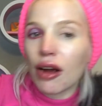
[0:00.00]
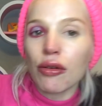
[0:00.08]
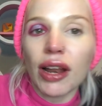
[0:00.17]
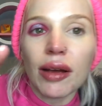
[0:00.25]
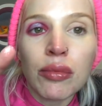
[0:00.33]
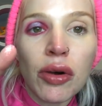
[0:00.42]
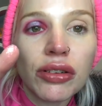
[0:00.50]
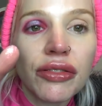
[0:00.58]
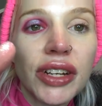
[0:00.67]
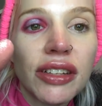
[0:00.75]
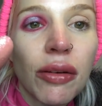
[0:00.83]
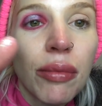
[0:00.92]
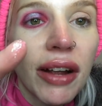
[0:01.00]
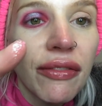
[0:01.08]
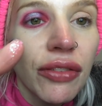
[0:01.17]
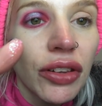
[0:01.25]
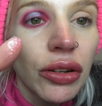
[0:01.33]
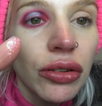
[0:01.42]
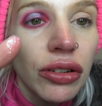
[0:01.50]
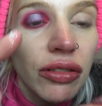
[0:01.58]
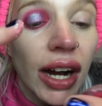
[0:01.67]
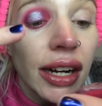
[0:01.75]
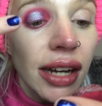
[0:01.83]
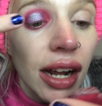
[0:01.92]
out, like most of it's on my floor
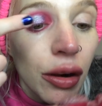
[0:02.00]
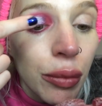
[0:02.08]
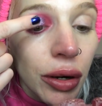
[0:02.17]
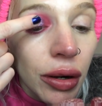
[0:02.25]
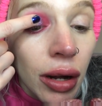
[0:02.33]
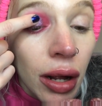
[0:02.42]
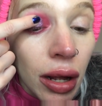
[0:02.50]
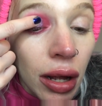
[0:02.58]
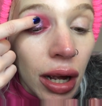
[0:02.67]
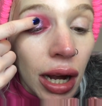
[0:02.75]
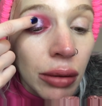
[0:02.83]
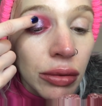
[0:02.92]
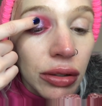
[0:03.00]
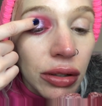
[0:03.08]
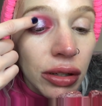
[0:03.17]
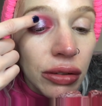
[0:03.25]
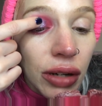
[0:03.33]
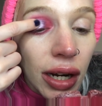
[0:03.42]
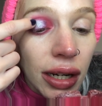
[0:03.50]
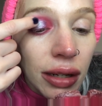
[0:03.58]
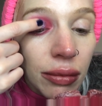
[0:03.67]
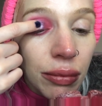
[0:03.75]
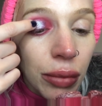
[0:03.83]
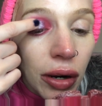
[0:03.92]
right now, but I'm just going to try
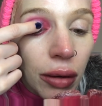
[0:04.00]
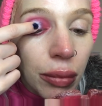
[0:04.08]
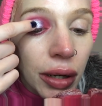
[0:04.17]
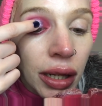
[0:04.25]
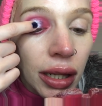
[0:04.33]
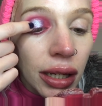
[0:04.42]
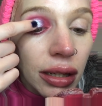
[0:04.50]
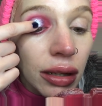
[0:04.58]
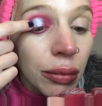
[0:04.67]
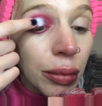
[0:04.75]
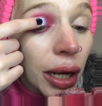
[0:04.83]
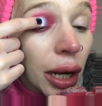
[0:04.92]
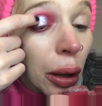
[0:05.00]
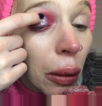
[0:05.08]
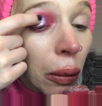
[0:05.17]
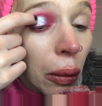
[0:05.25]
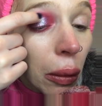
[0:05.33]
and pop a little bit